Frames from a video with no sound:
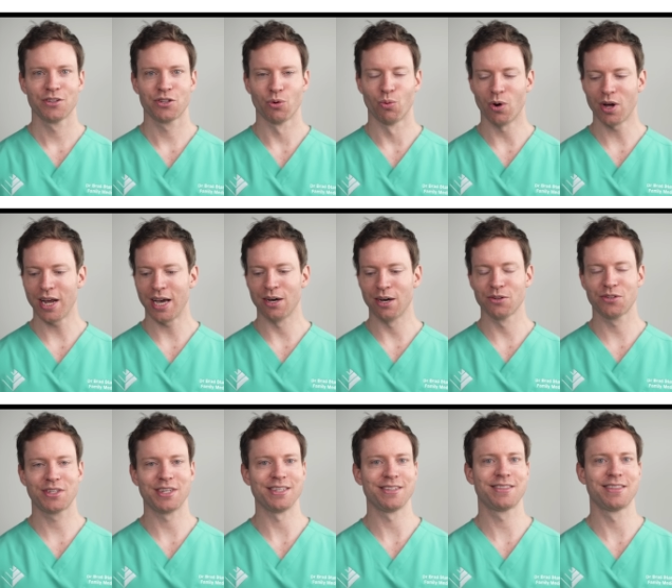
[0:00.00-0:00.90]
So what
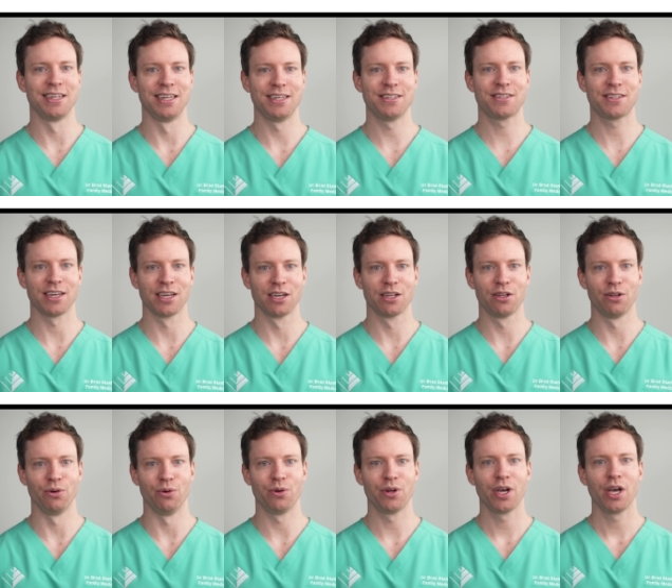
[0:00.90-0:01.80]
else does the list
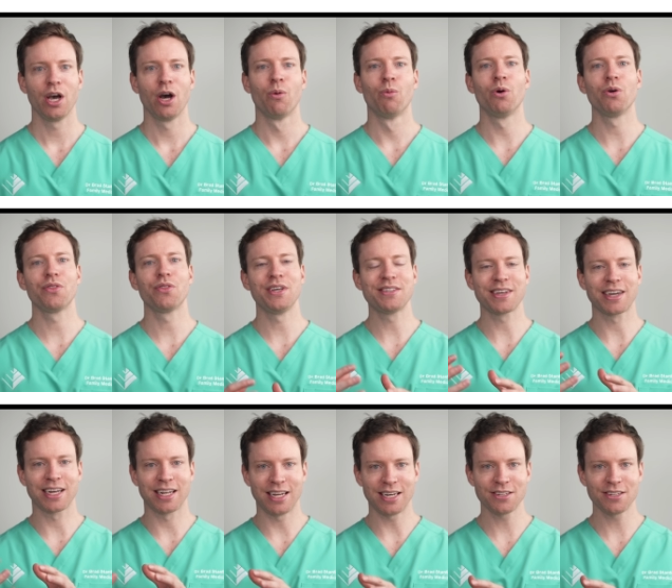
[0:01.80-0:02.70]
include? Well, there's a
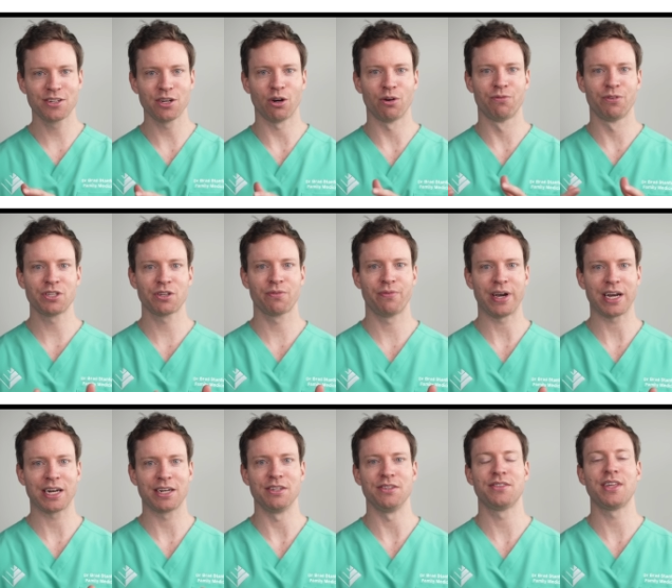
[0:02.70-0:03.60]
cluster of risk
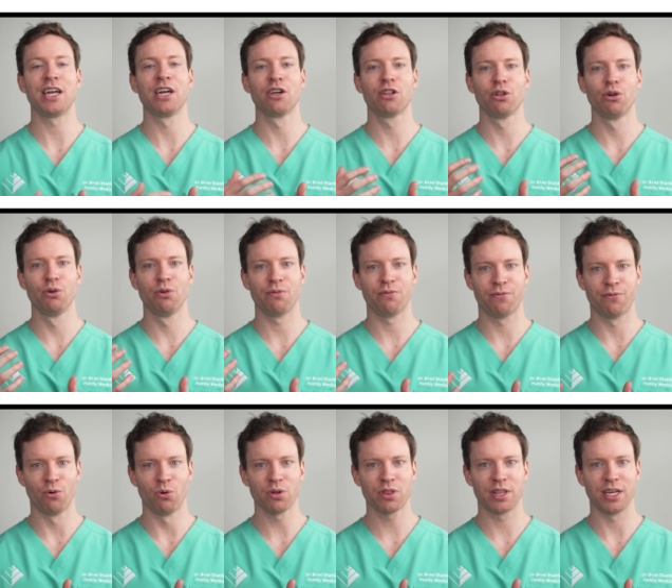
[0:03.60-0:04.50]
factors that include
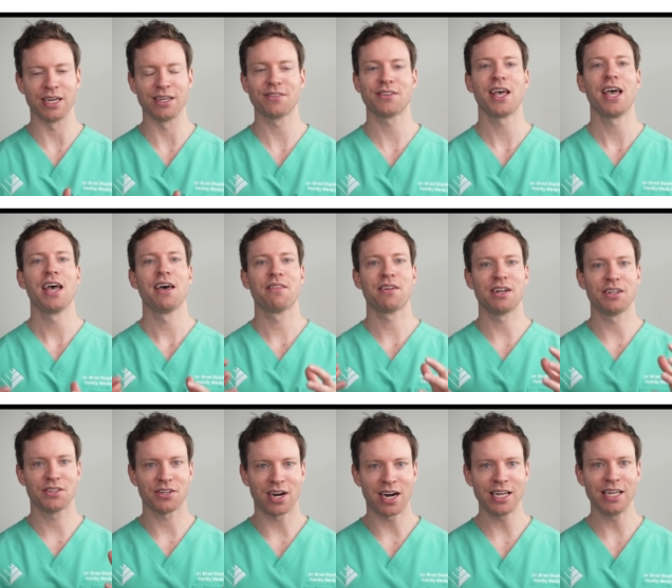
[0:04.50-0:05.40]
four things that are
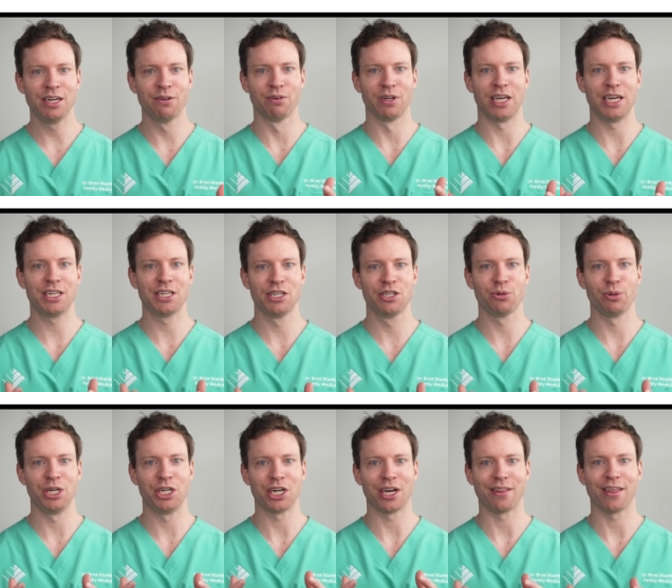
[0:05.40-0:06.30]
tightly related
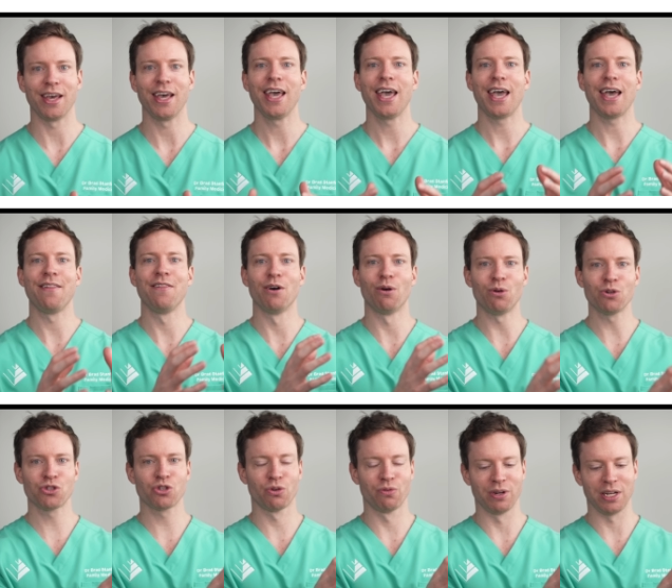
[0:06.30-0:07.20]
to each other, and they're
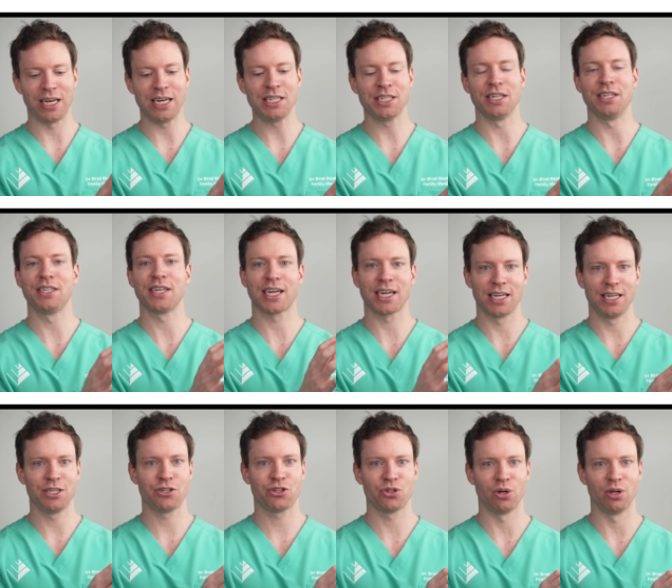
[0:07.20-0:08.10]
also related to
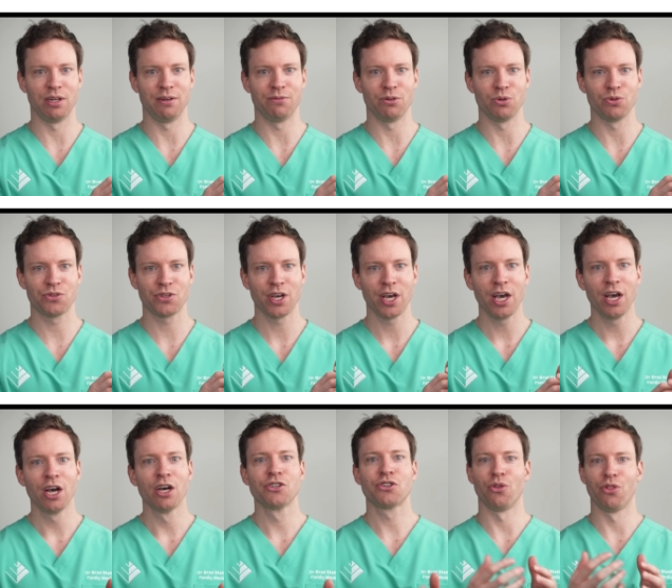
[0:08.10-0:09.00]
cholesterol levels.
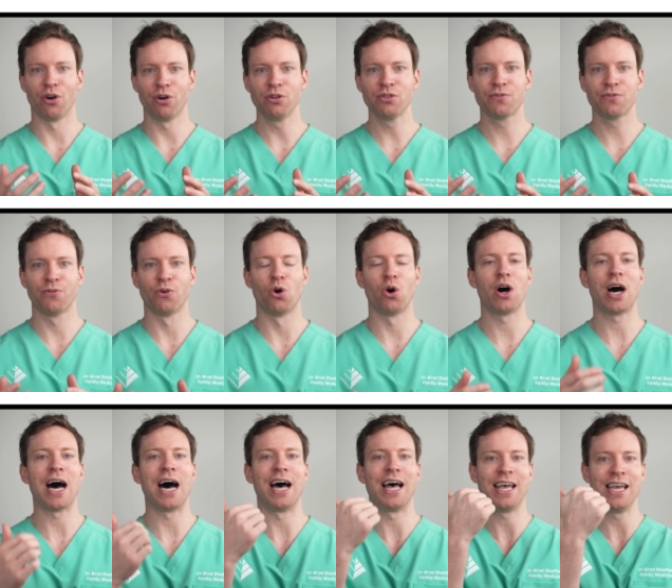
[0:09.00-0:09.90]
So those four
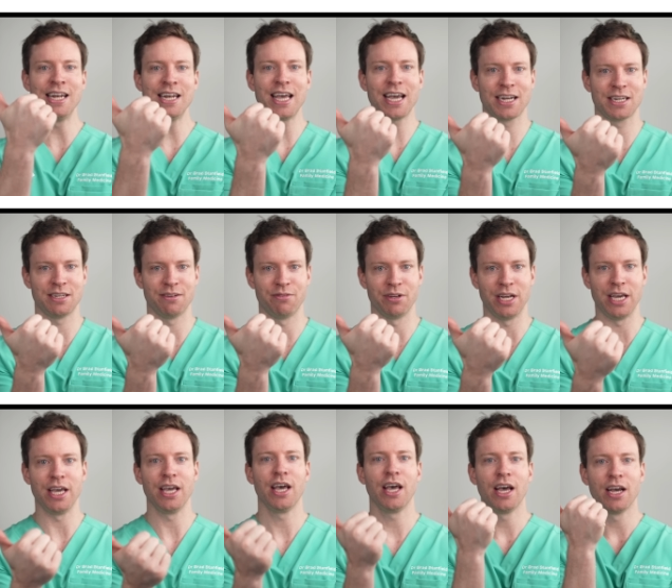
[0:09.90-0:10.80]
are
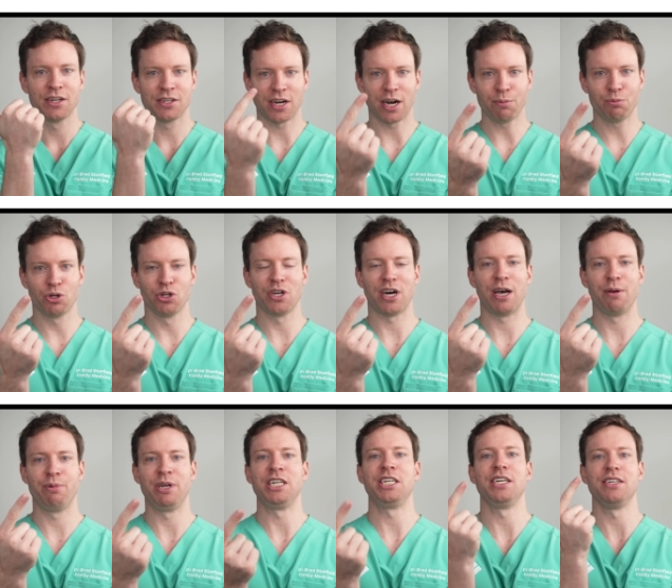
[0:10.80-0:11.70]
inactivity, type two
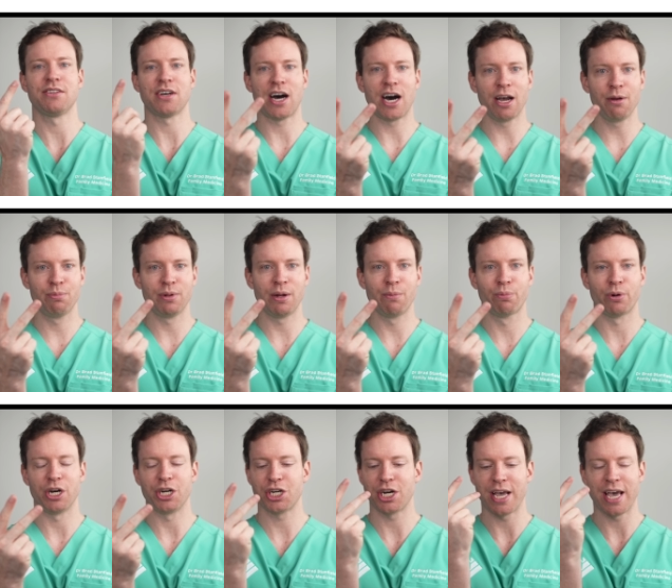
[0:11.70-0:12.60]
diabetes, high blood
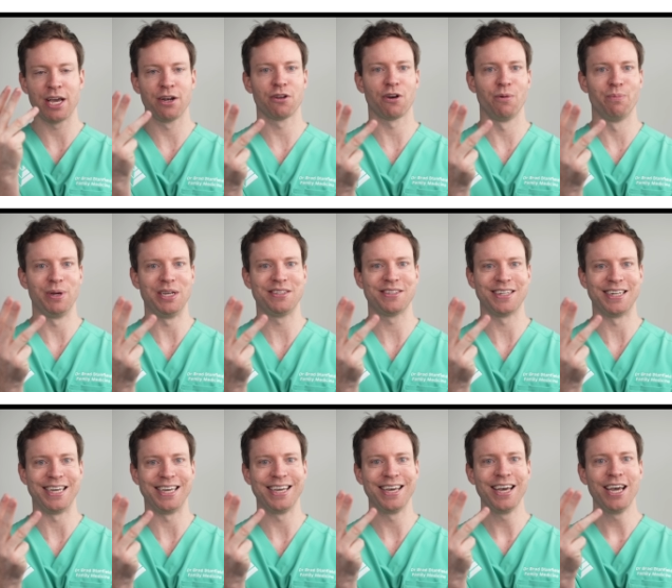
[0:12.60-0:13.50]
pressure, and
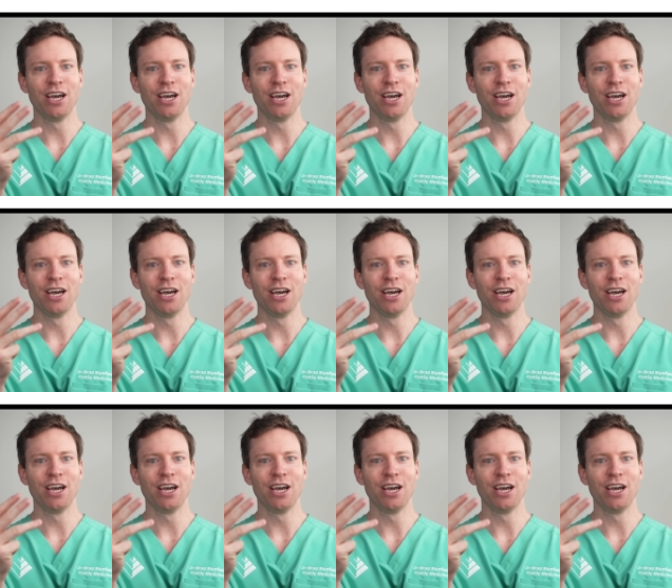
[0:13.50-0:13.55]
obesity.